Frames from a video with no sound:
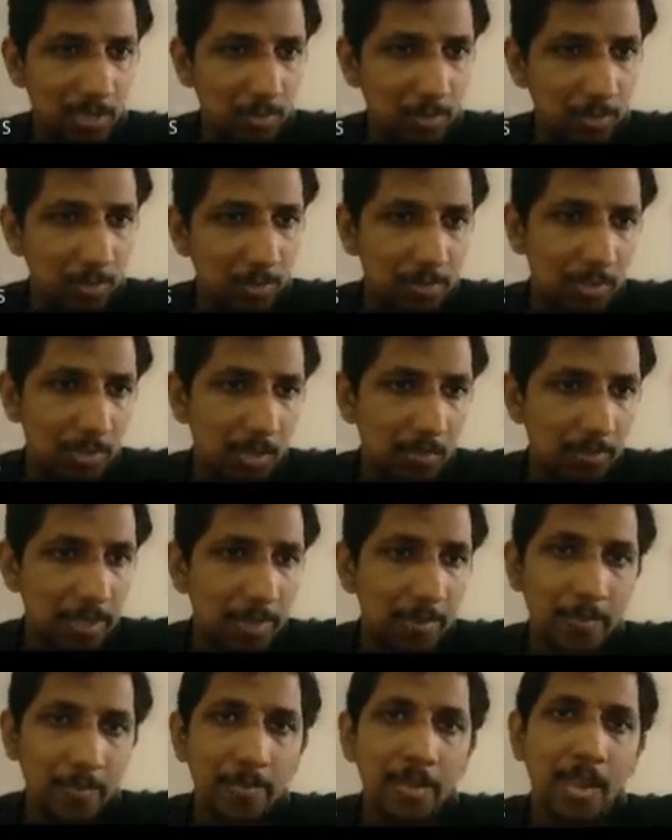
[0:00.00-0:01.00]
moment will
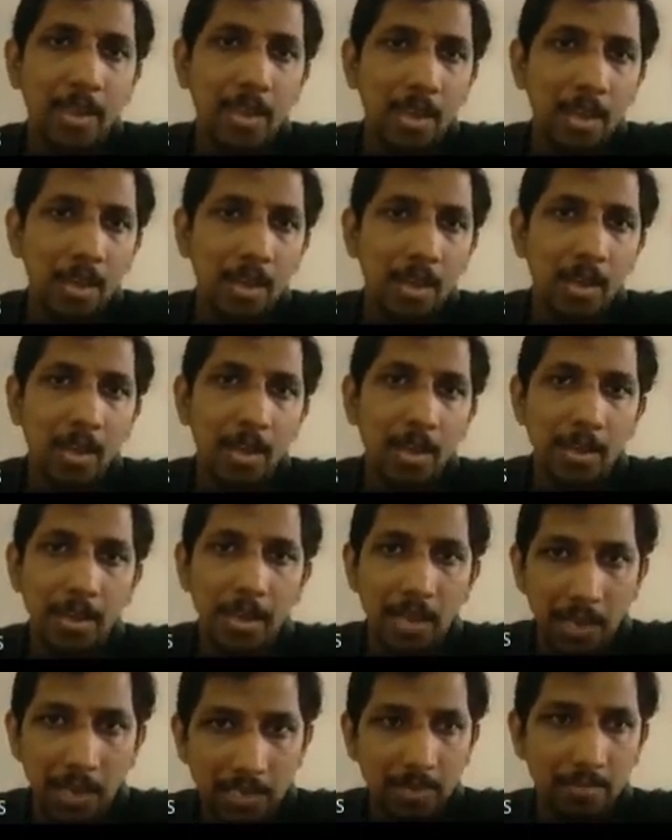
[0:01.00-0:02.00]
be a
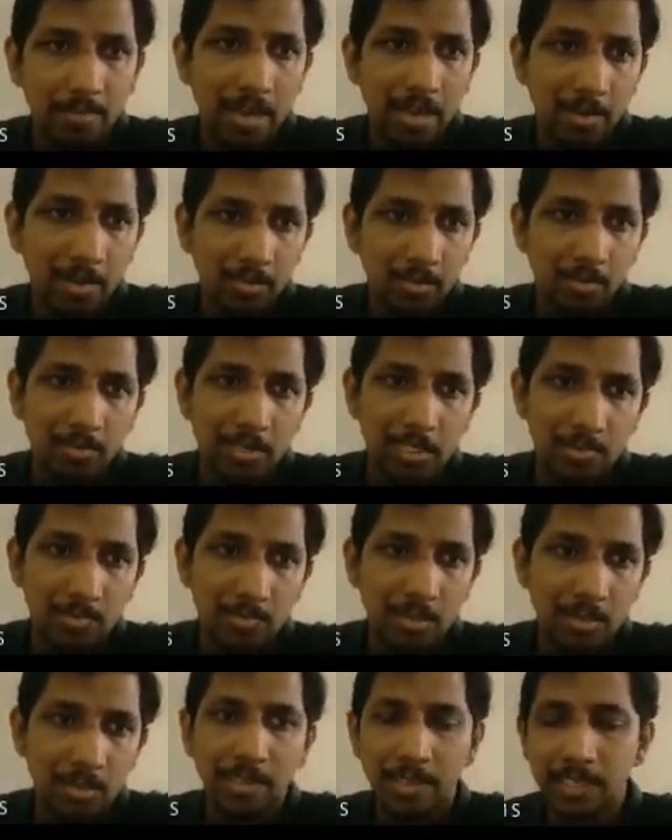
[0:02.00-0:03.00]
higher value, which
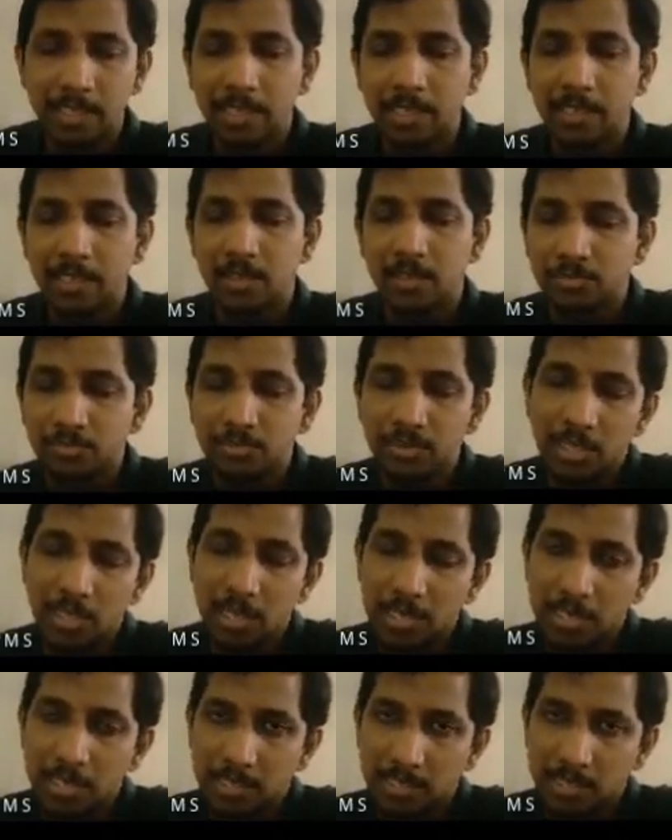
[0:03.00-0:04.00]
will take care of the
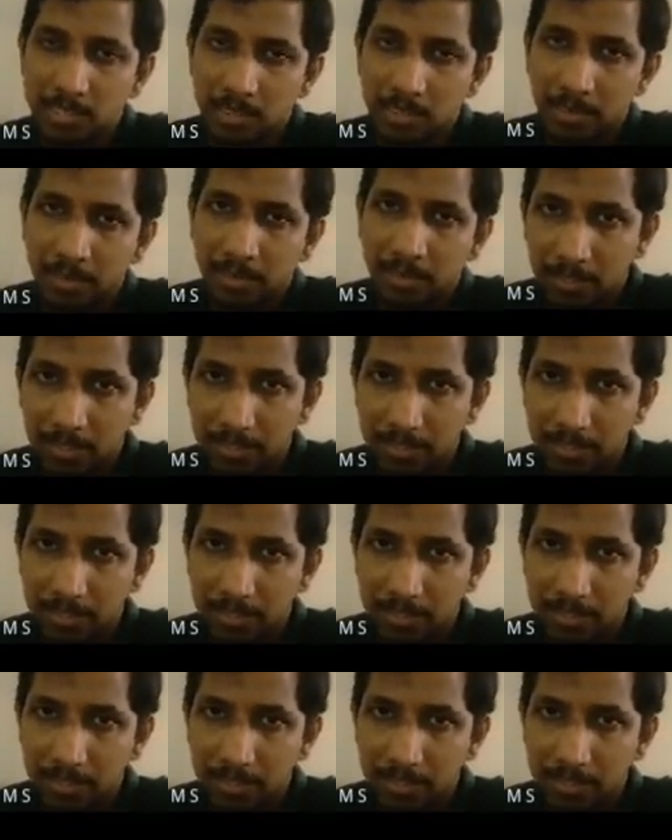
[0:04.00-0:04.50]
additional